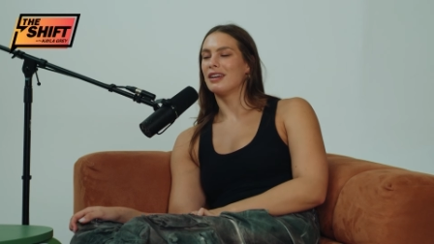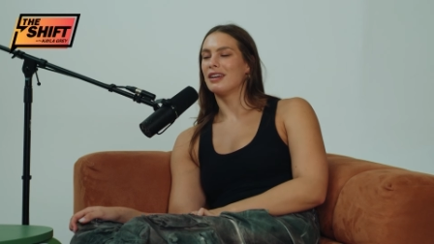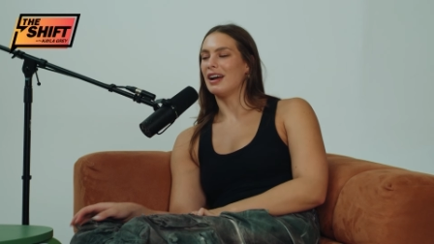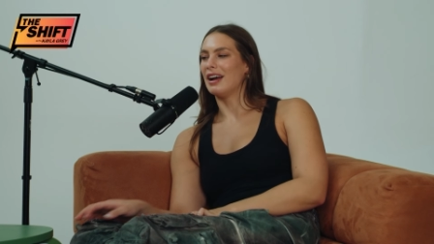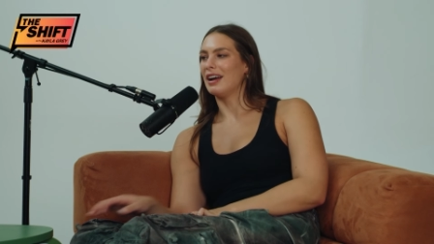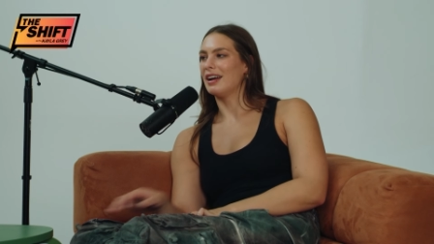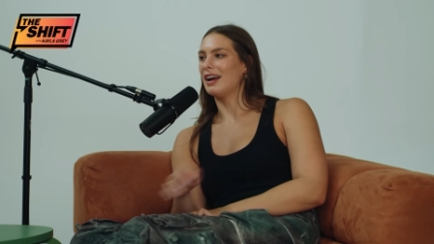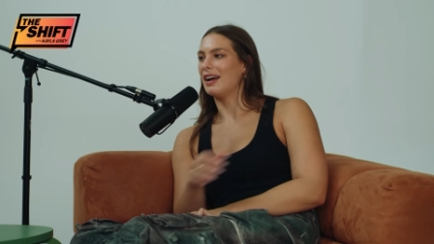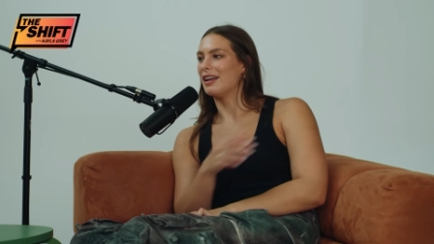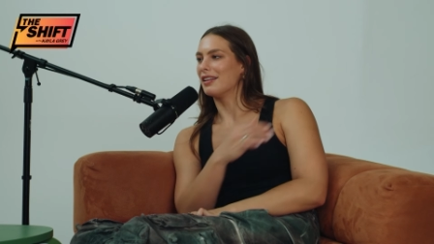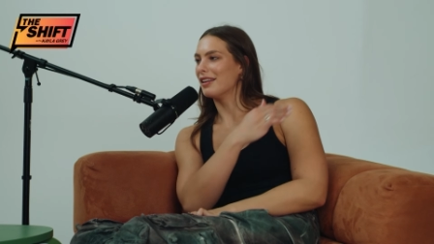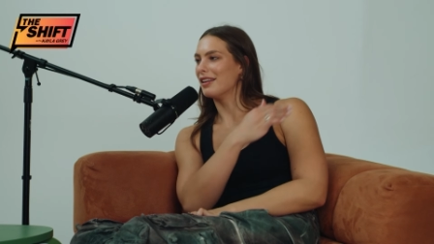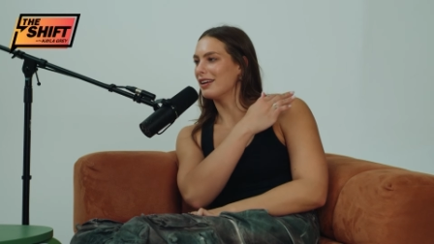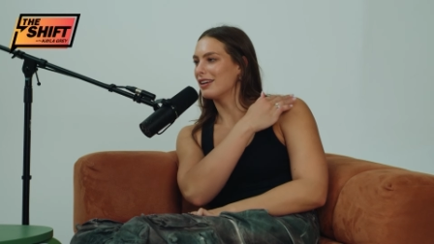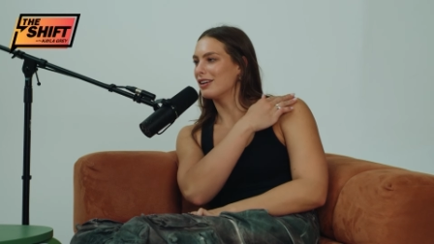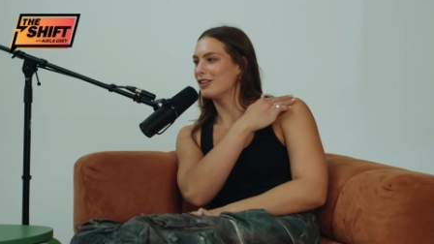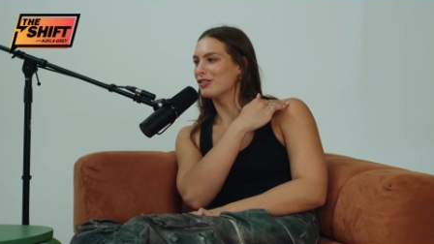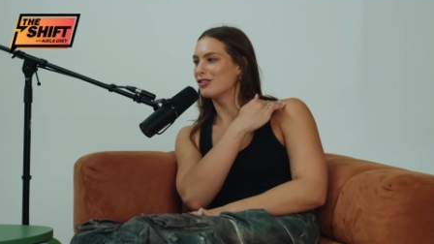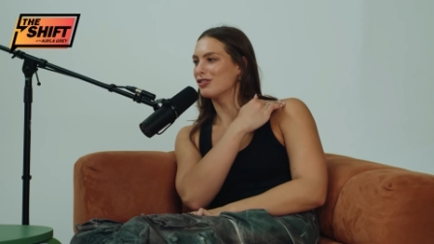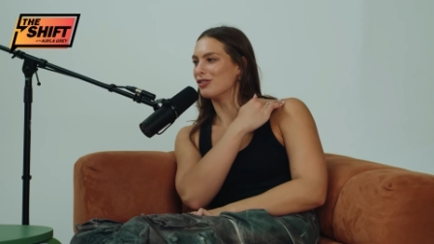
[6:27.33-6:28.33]
I had
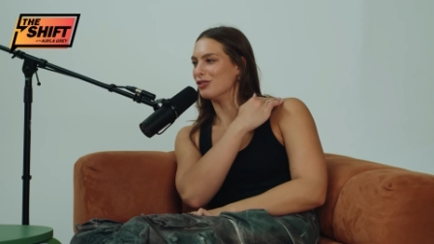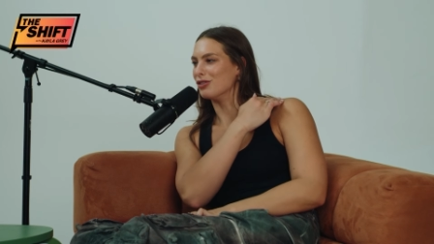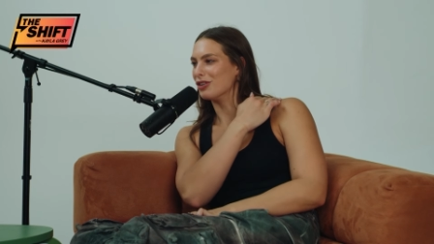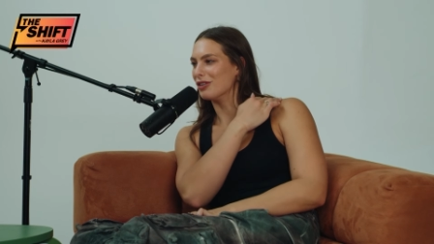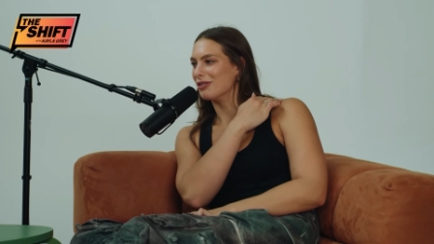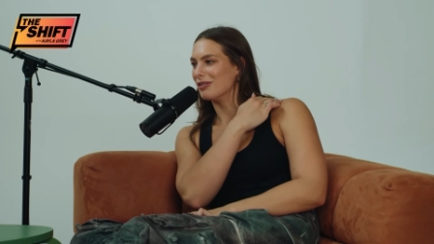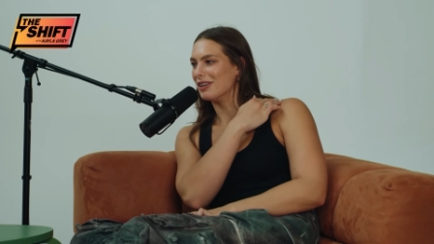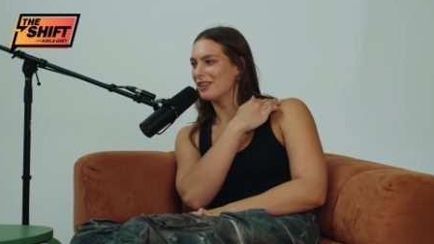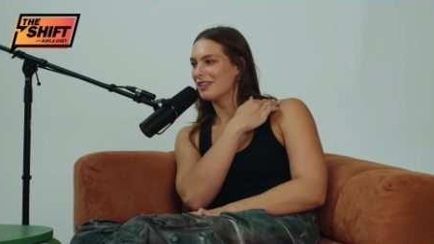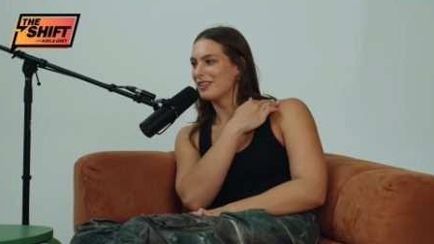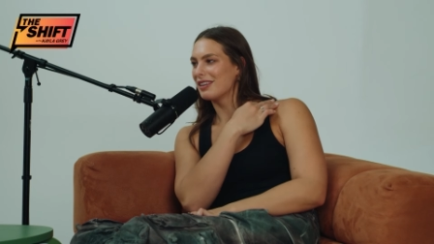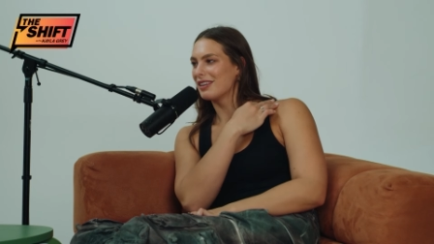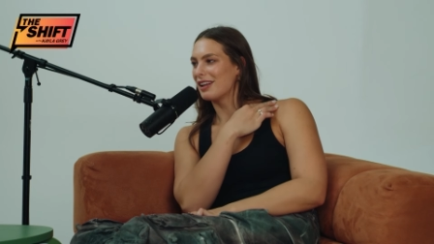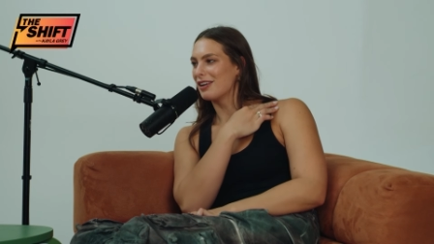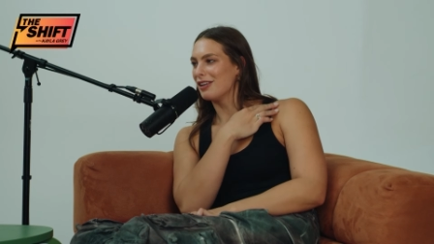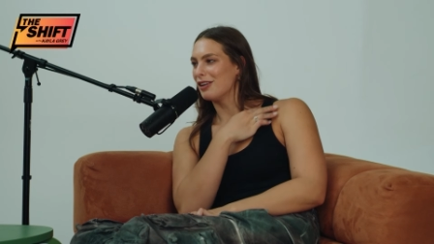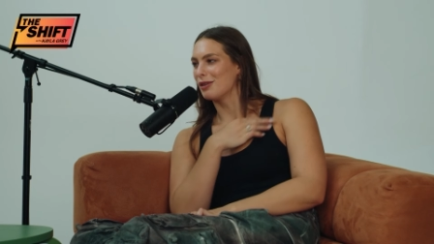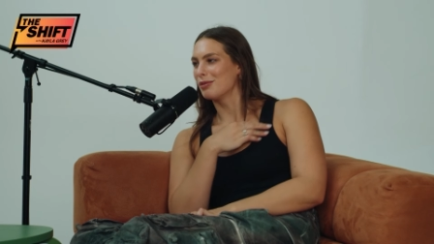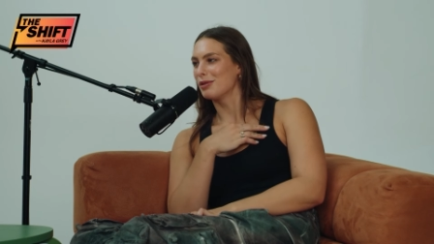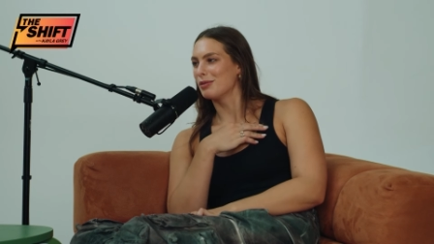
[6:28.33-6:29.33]
like a shoulder one that
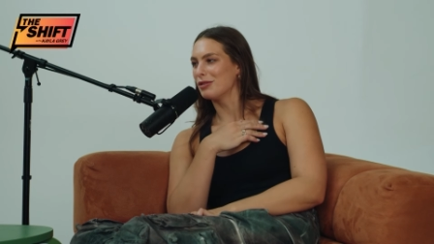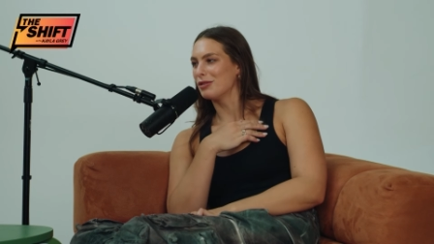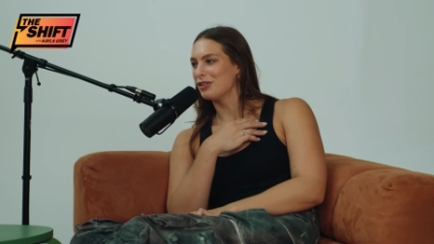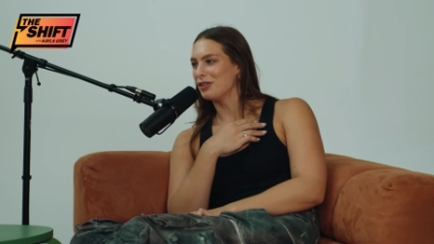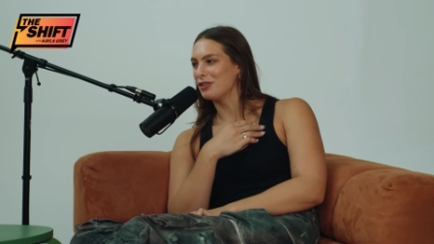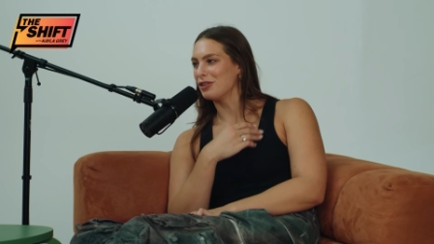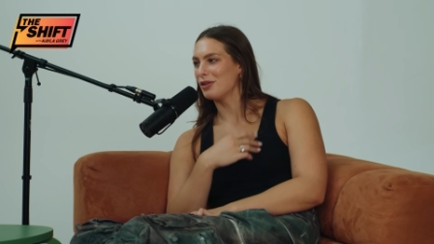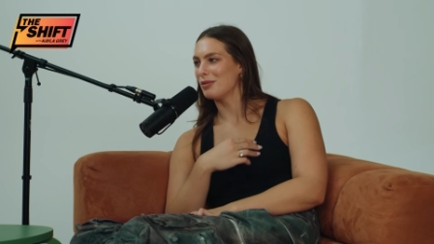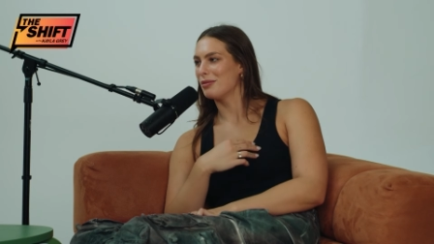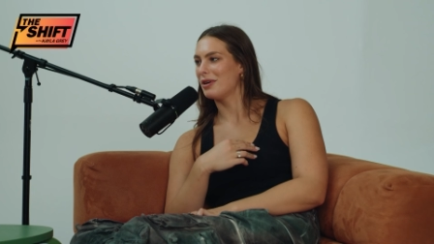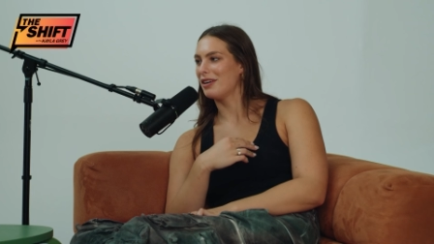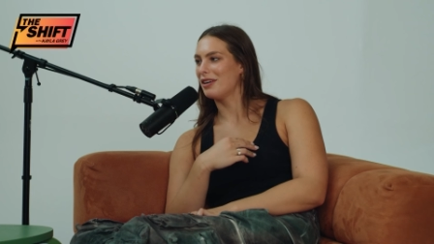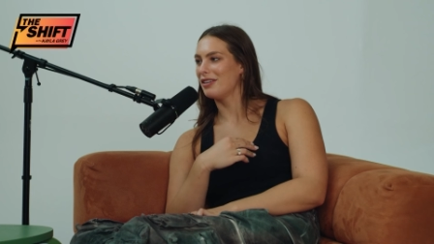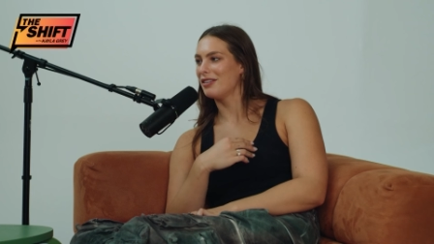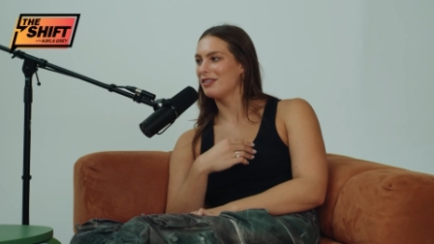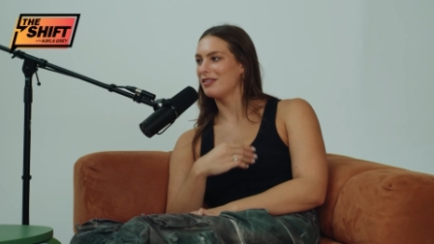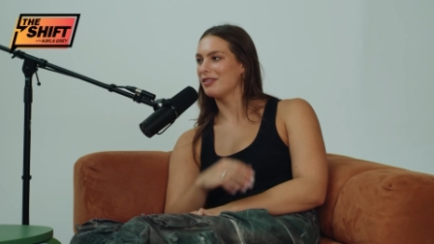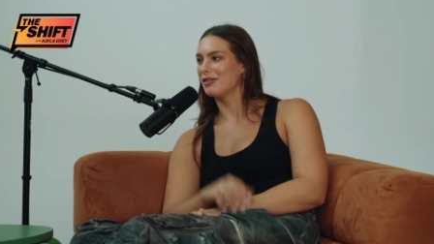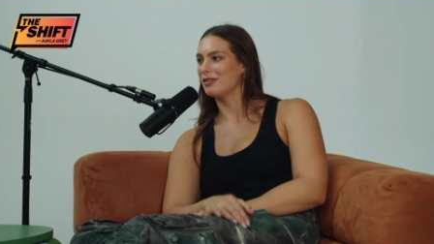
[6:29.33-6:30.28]
a lot of people don't know about,